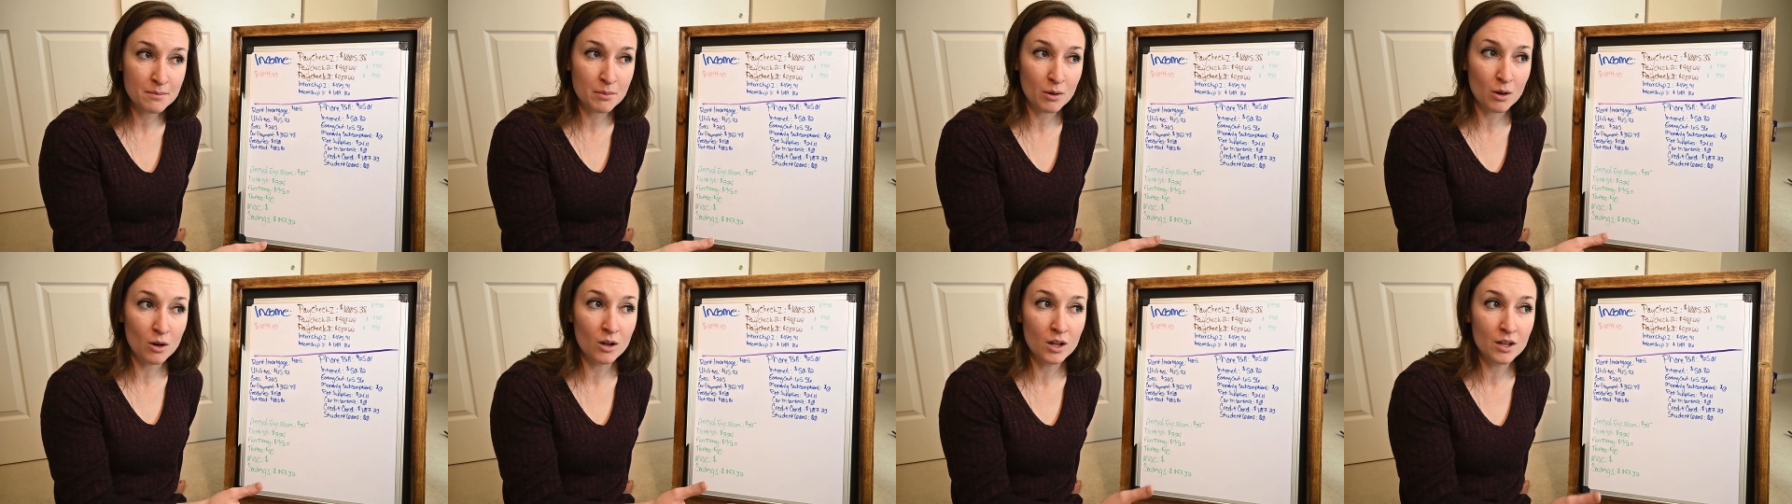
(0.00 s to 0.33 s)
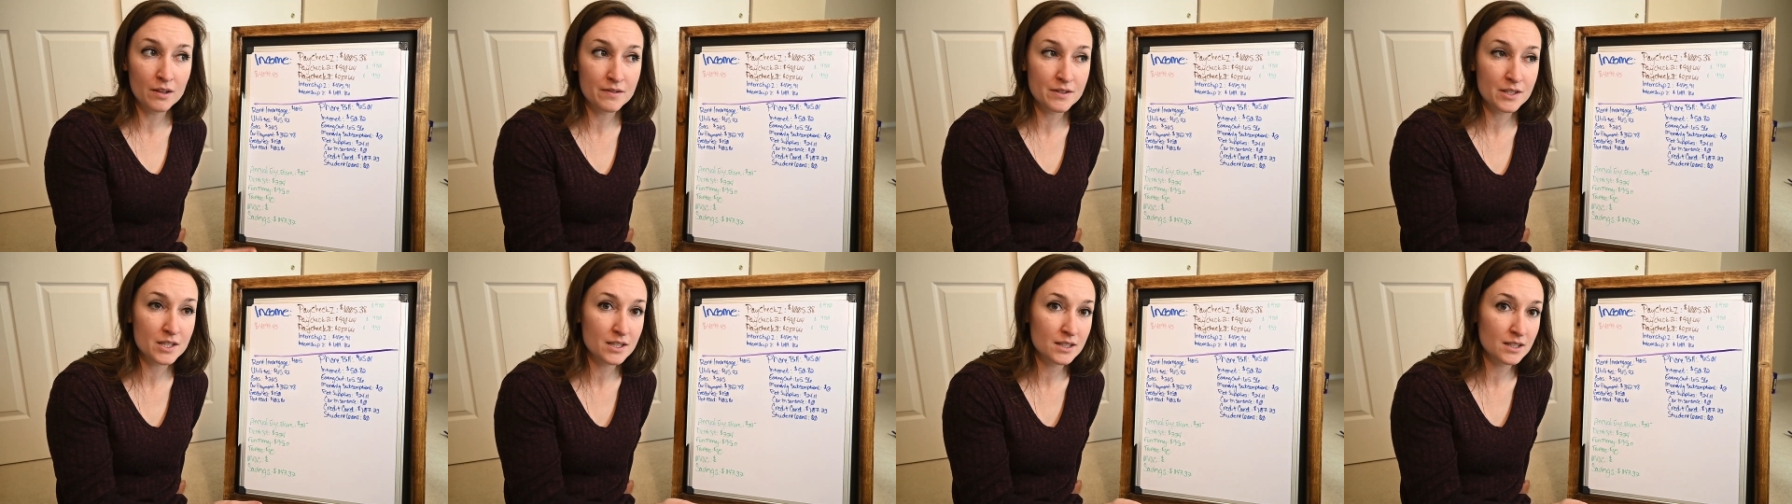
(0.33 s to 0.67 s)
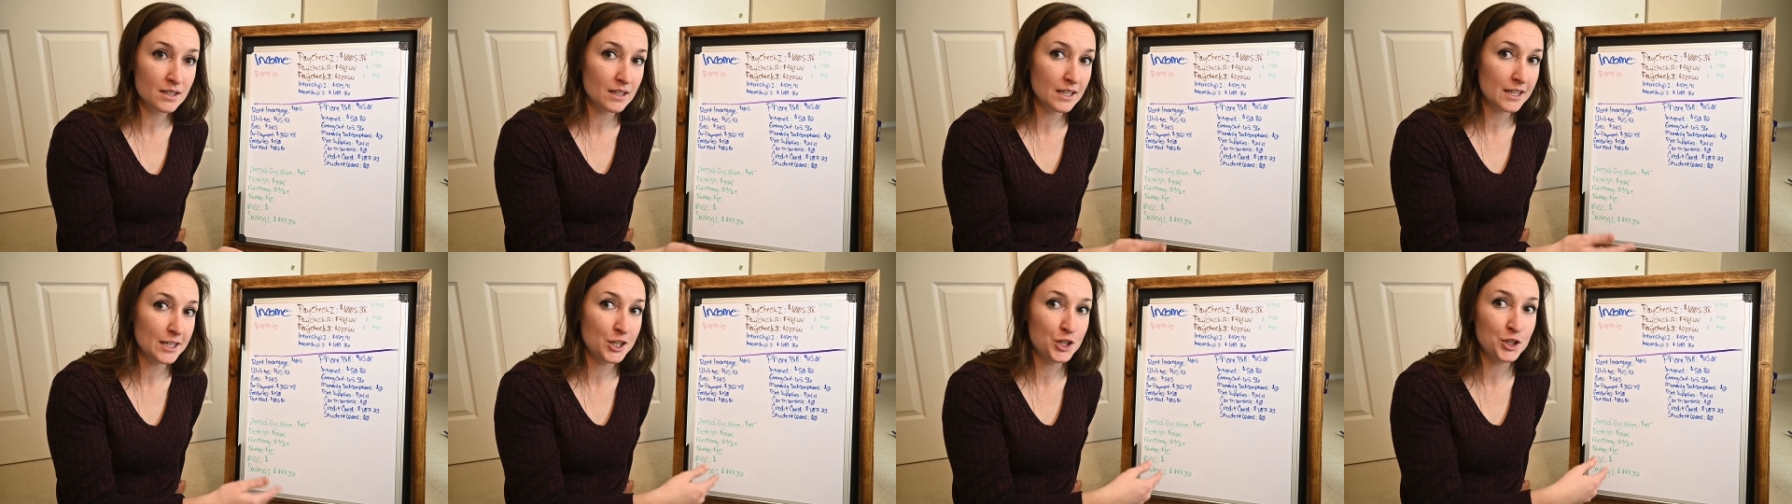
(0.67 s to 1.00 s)
but all of a
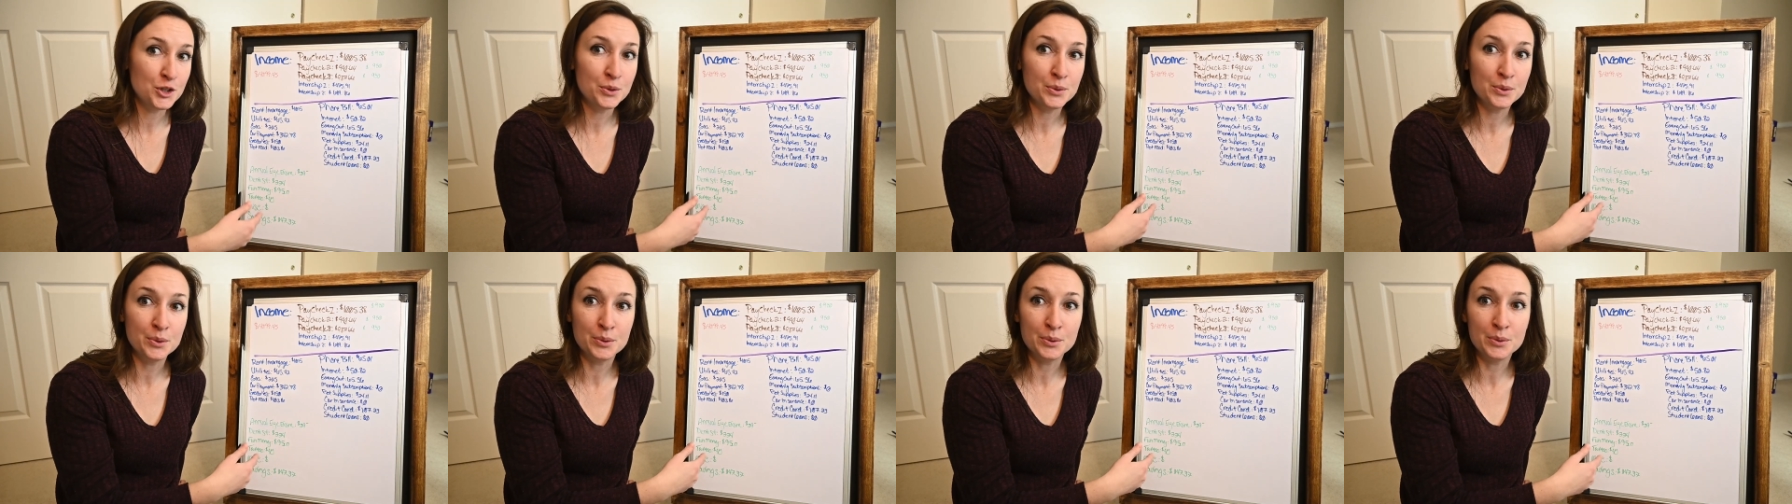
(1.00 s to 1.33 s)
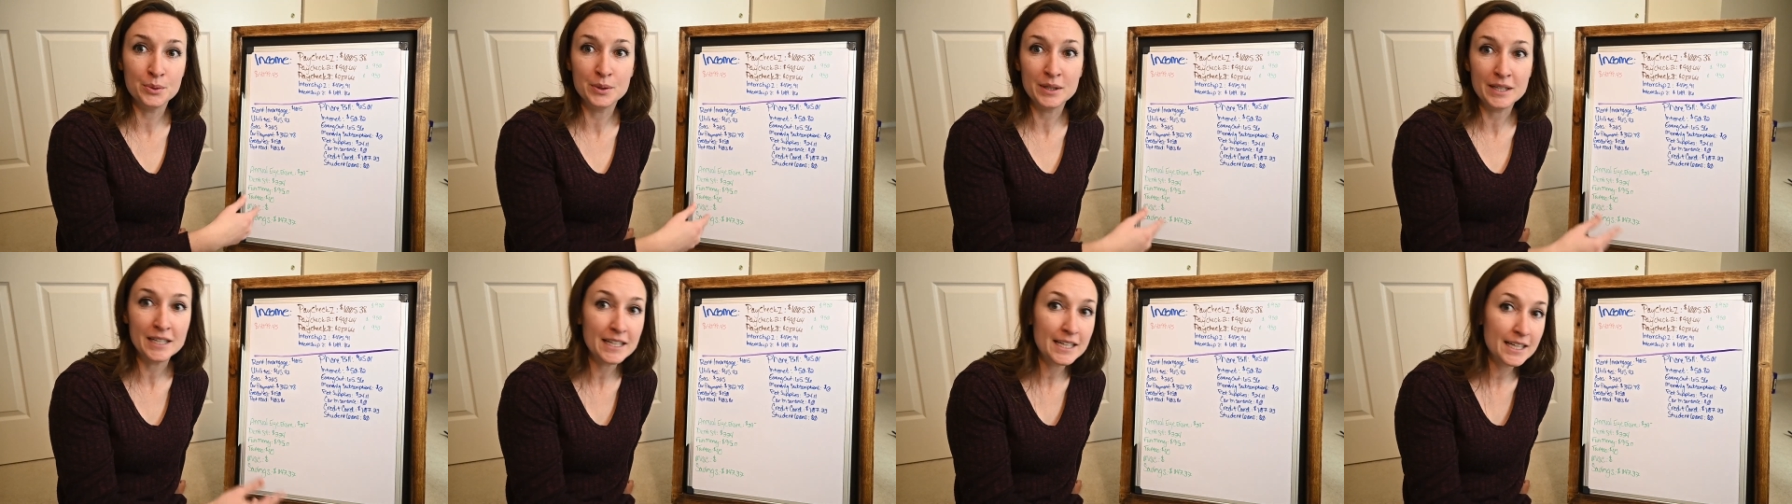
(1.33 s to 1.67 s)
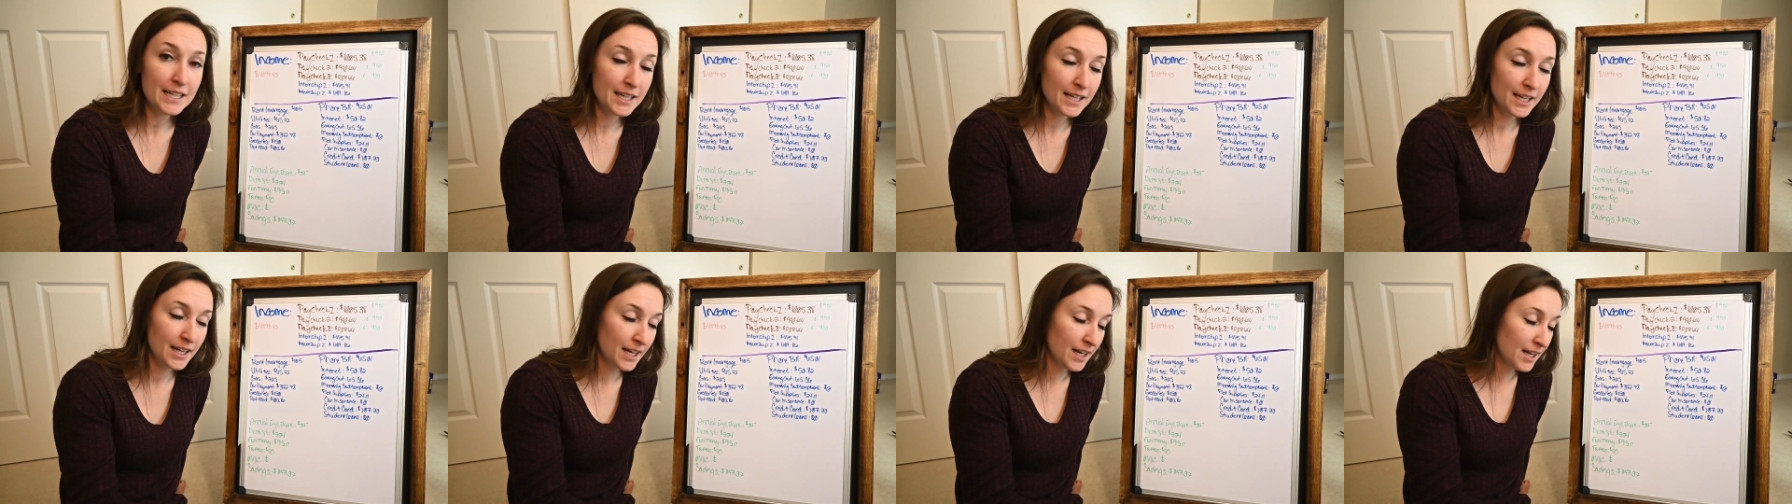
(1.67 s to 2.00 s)
sudden, like, you need
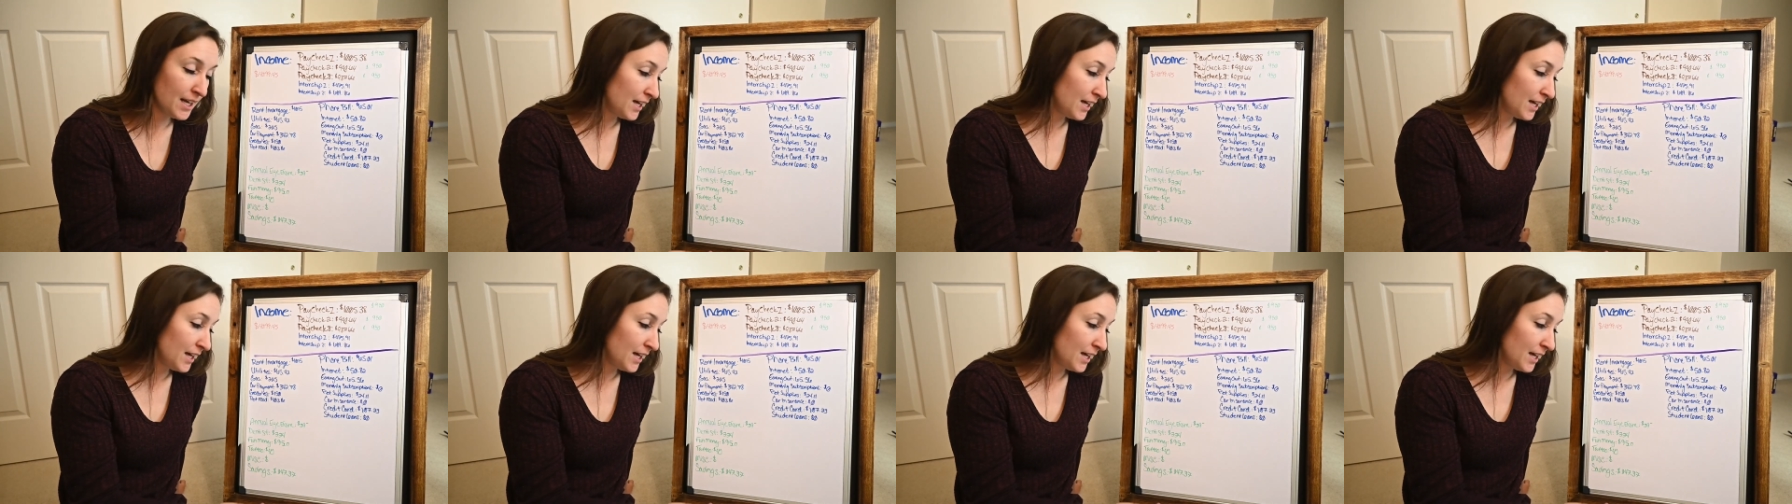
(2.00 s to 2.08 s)
it.